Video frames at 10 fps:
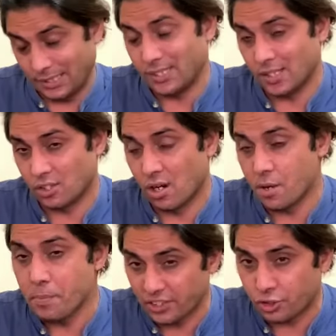This is
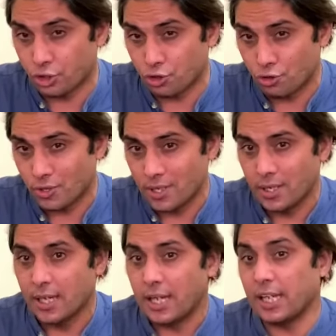called message.
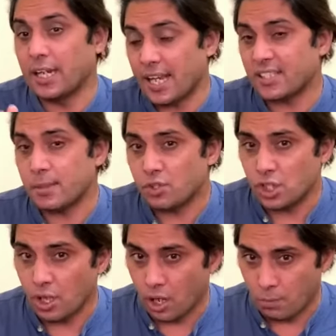In
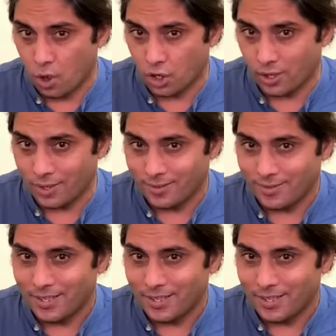SMCR model,